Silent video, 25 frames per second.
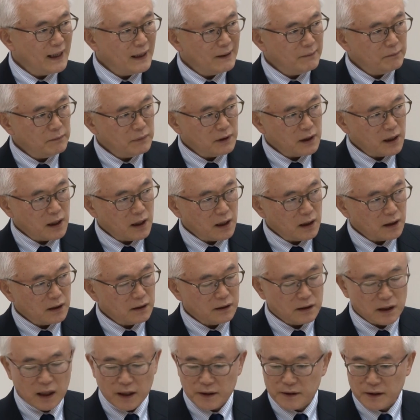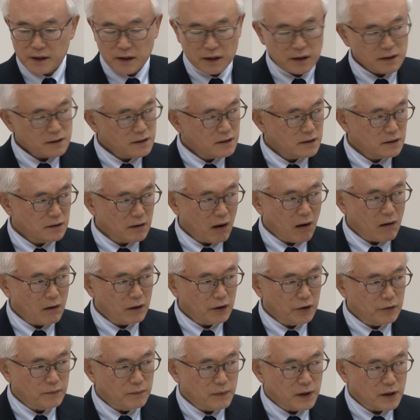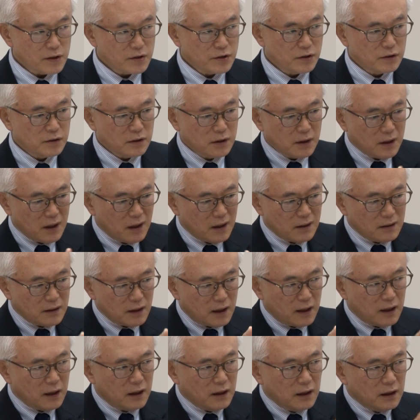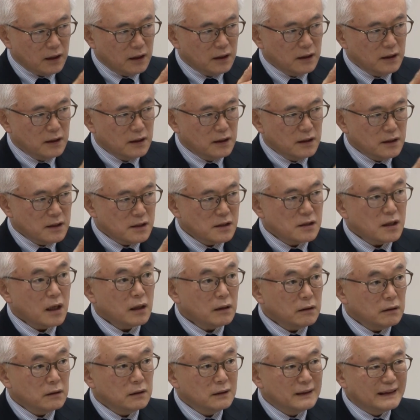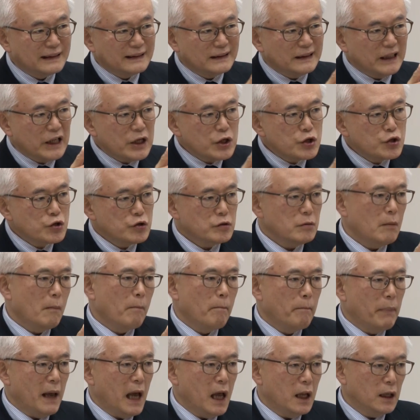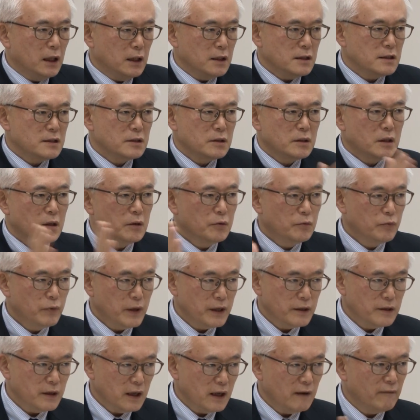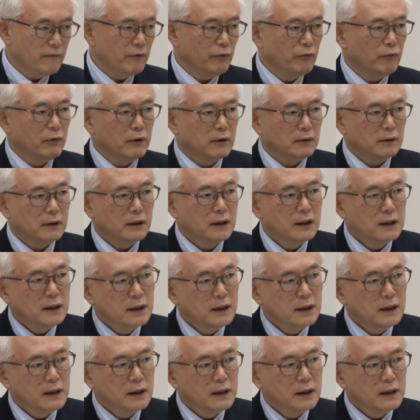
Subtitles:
and black, nothing is stark. You must cut a subtle niche balance with everyone.